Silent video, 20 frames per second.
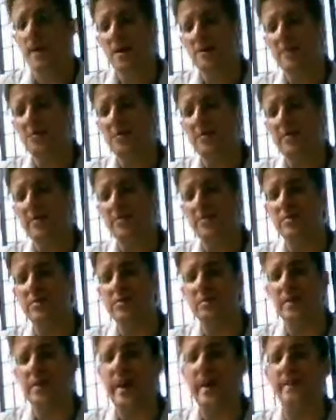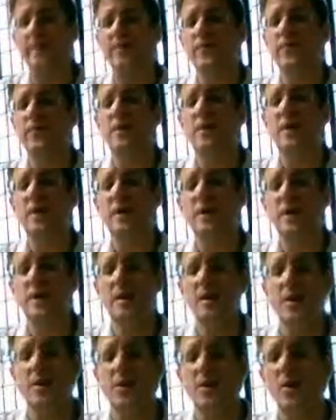7 and 9 for E,
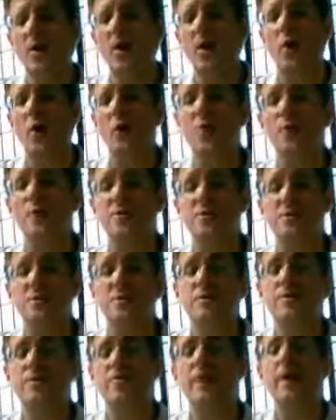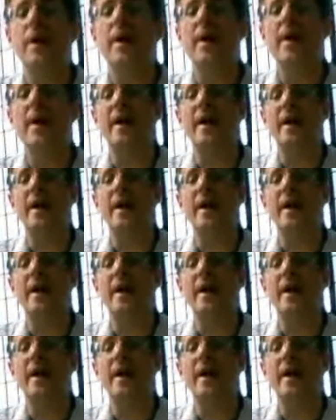0 and 2 for A,